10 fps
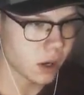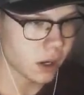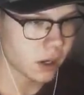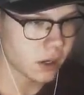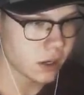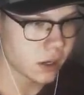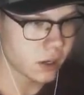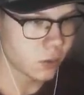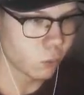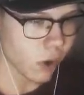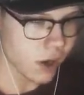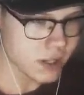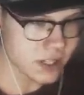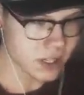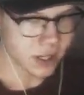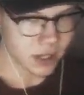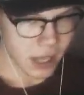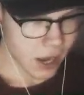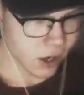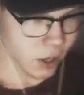What? No, you're not supposed to. Don't touch it.
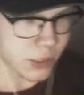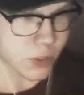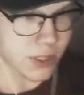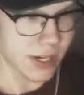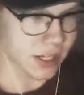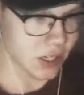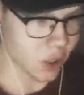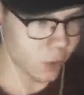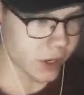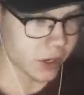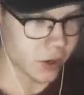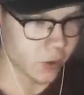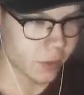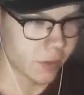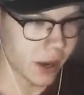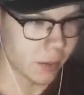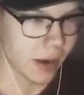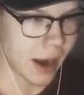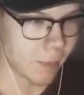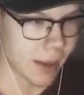How come 2 seconds ago we couldn't go in the mud, but
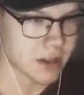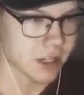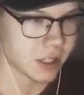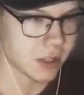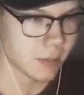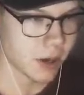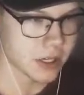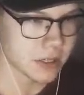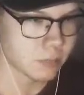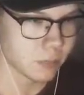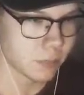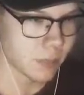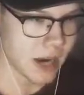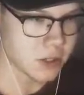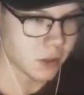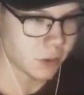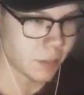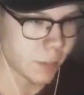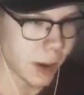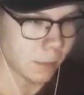now magically the mud is magical mud?
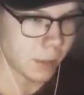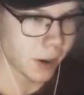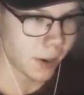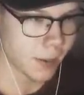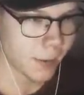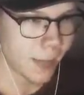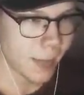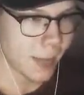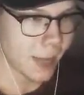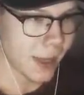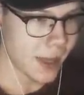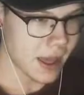Don't question it, soldier.